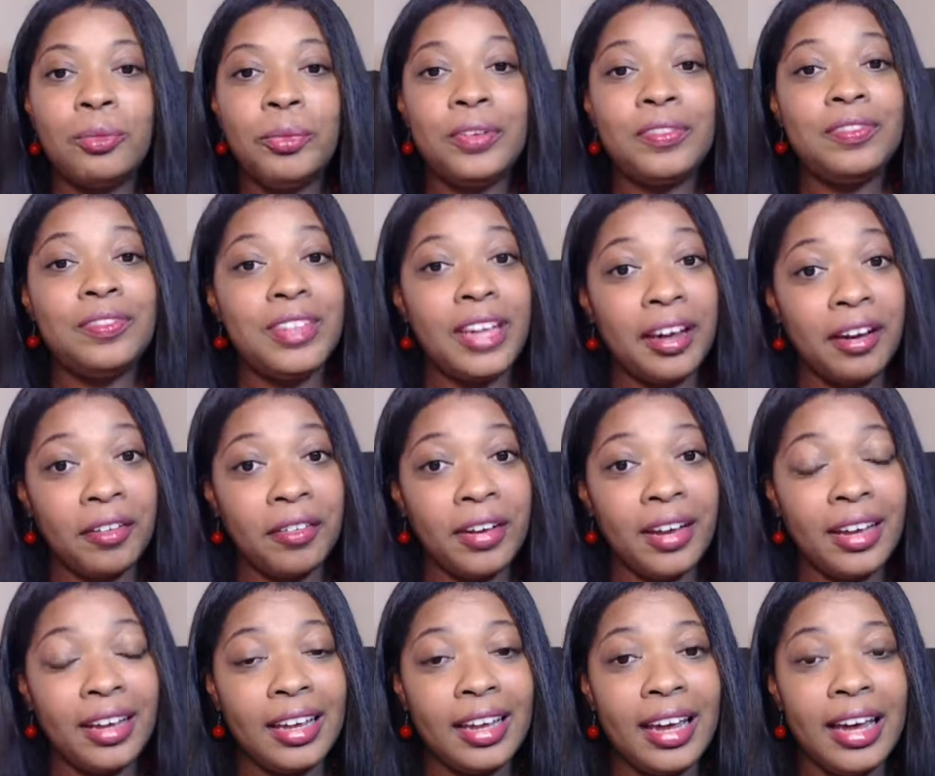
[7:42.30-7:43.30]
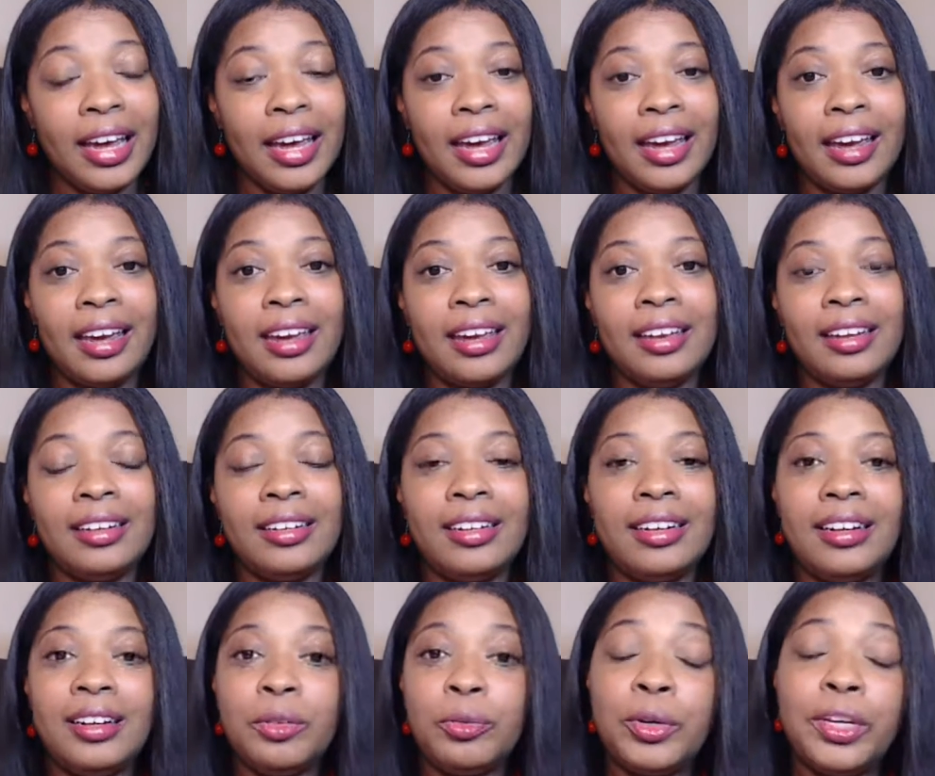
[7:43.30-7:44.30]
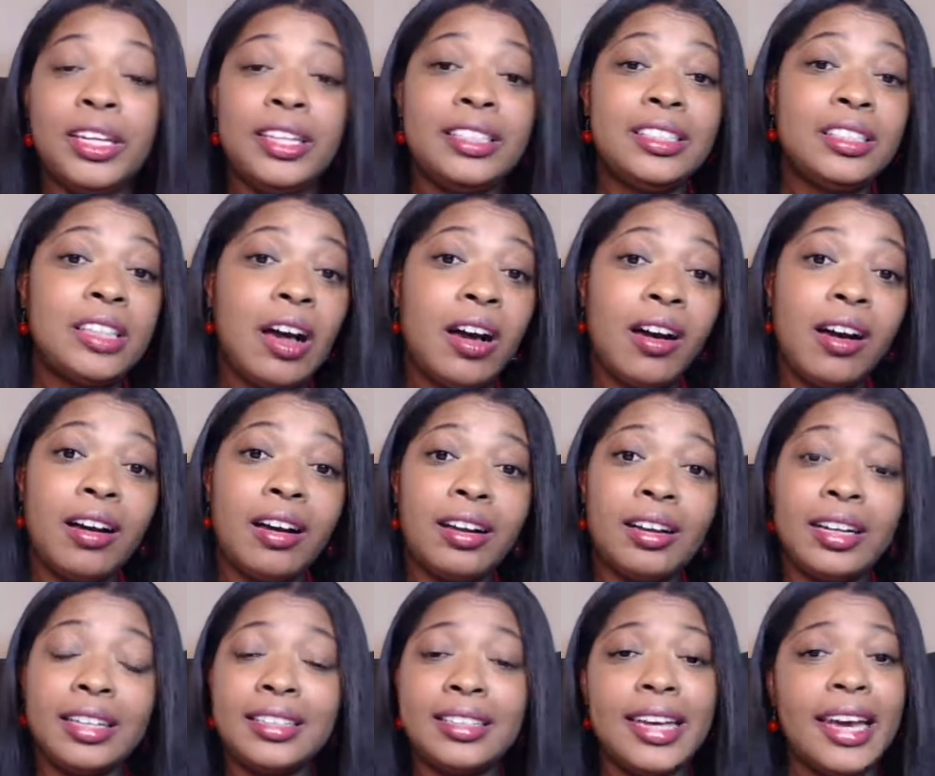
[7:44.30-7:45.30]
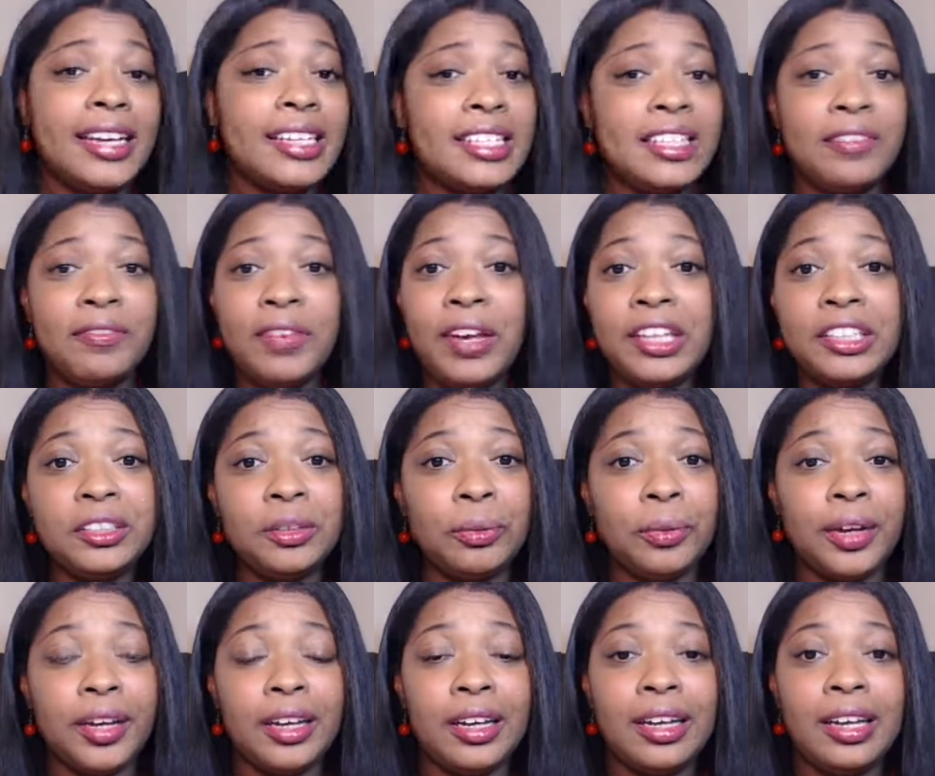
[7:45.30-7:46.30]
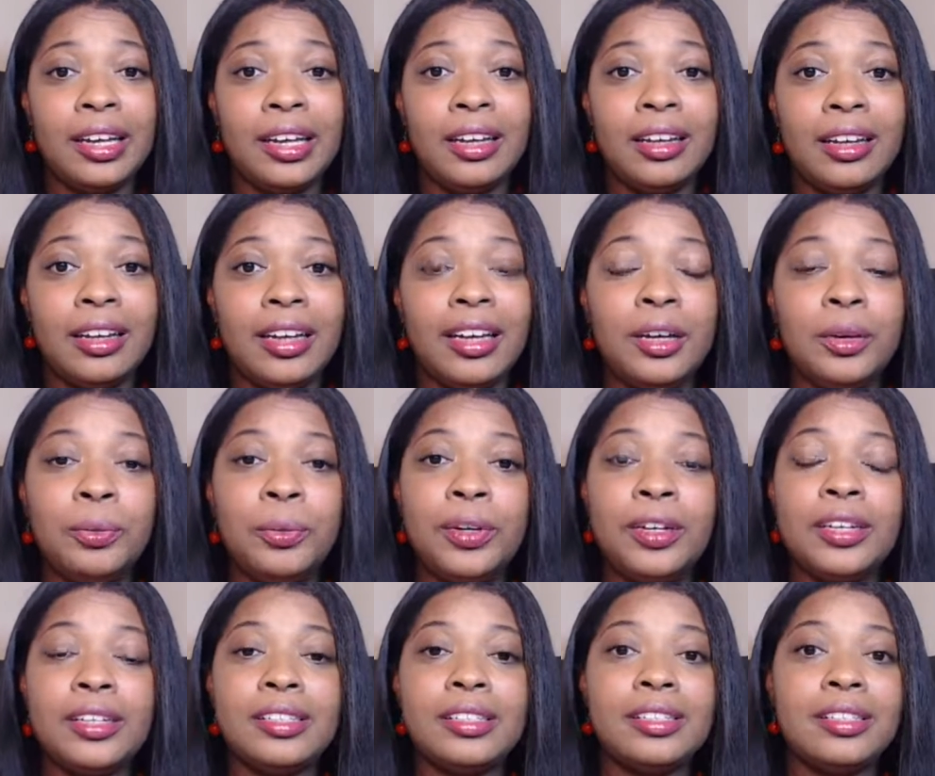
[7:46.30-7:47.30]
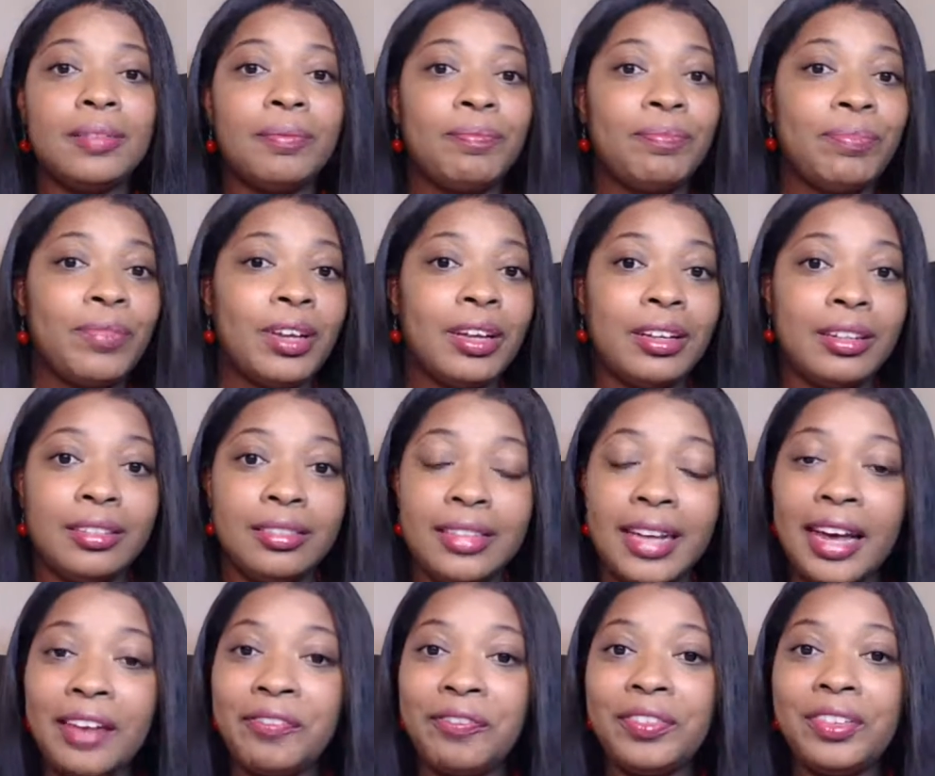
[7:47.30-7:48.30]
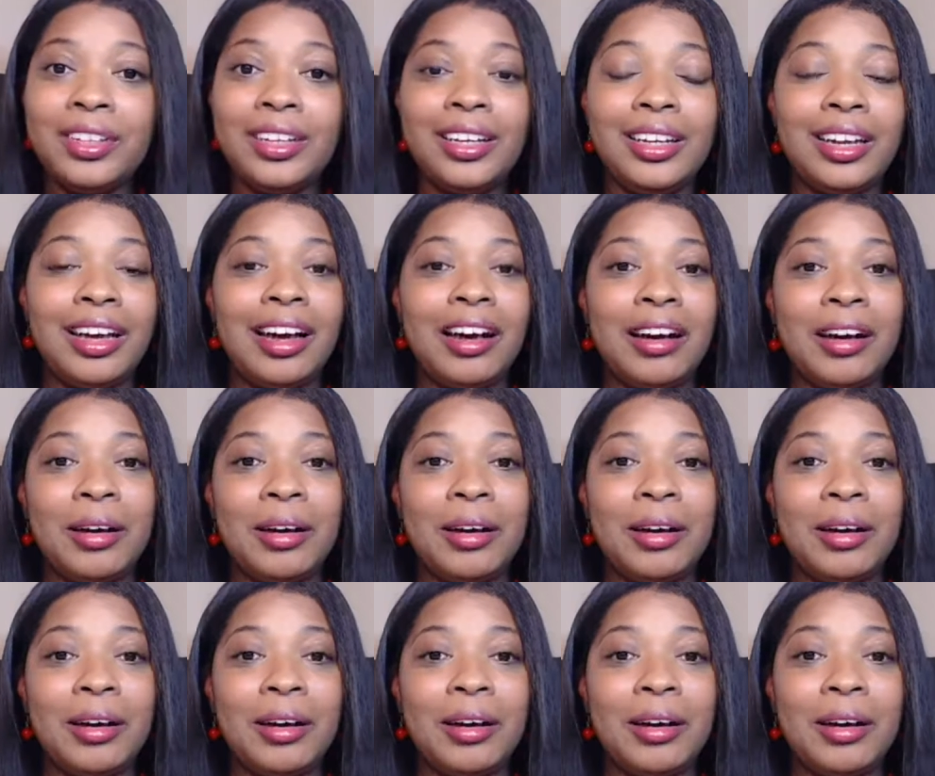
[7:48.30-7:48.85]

with Derek, and we saw a taste of victory. He was definitely,